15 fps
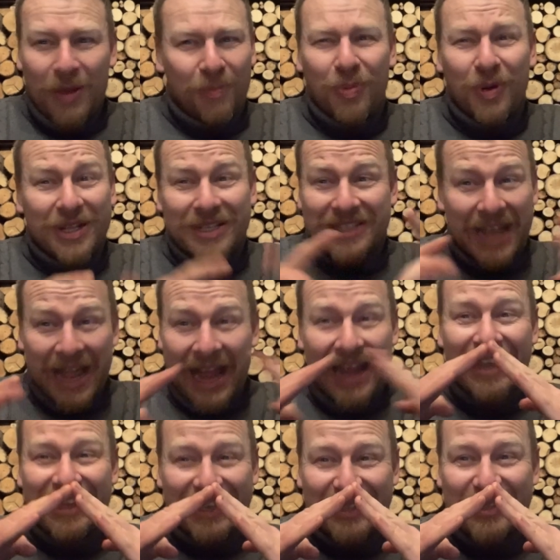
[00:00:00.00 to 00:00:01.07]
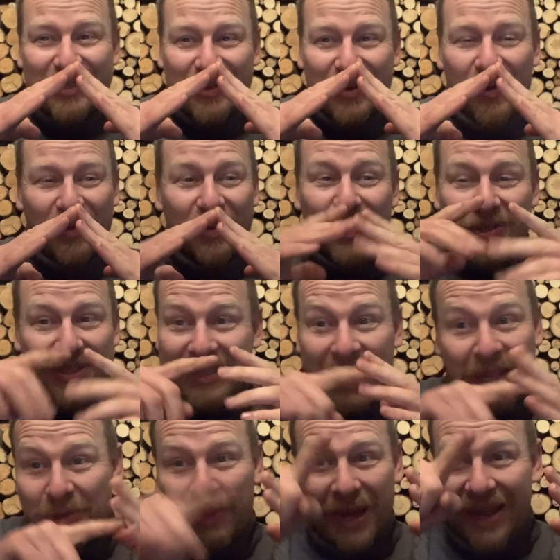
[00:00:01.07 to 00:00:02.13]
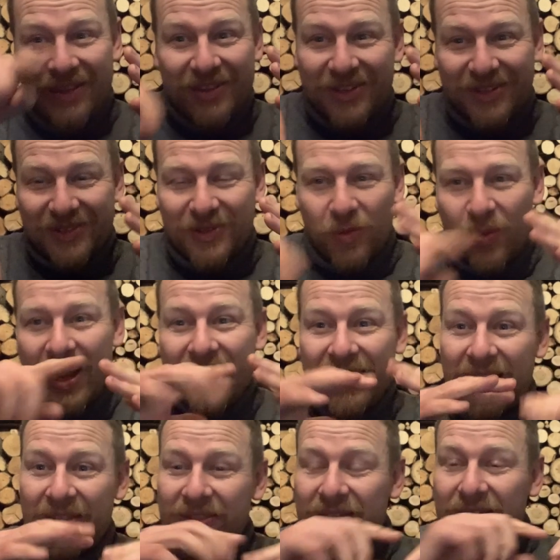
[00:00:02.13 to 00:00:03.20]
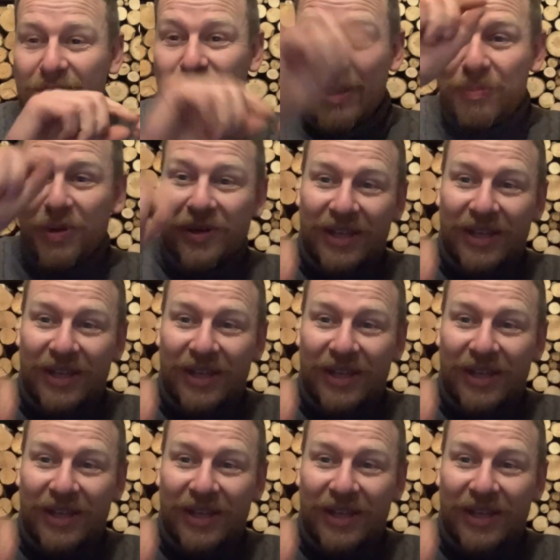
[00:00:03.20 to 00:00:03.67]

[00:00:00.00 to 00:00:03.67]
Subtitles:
But it's a hanging scroll. You can tell by the way that the ribbon